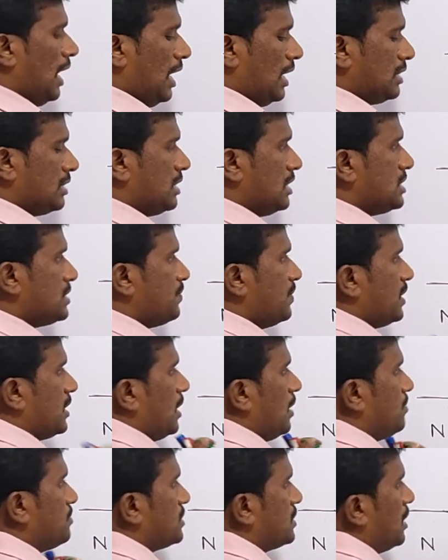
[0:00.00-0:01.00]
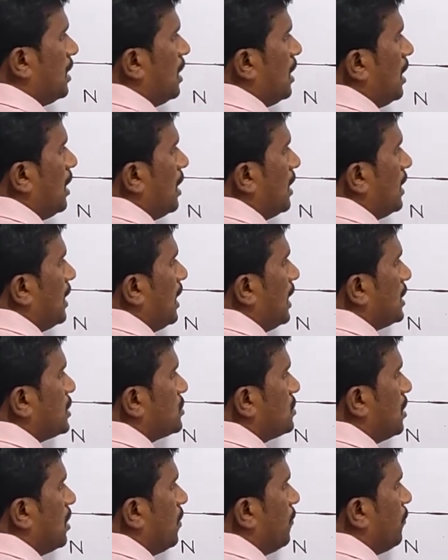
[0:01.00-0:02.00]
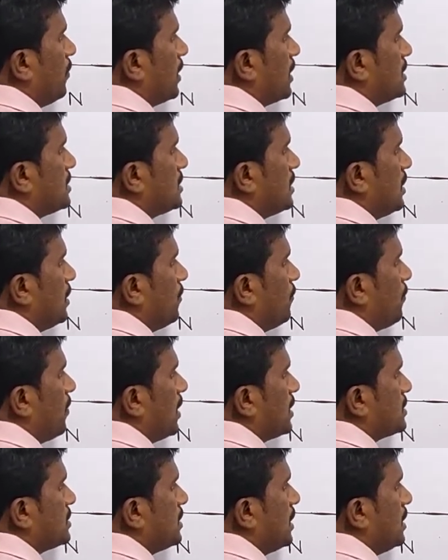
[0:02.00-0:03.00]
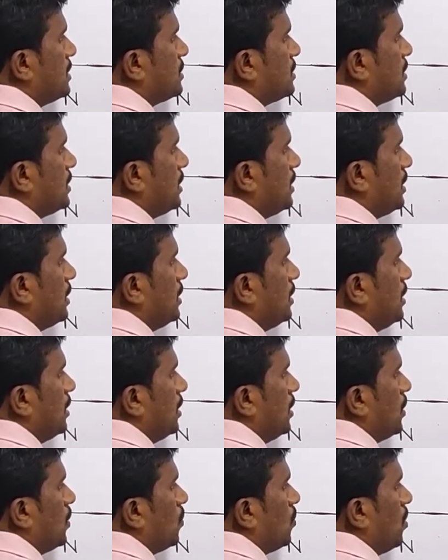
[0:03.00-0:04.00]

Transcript: and this becomes a direction of, I can say, flux density.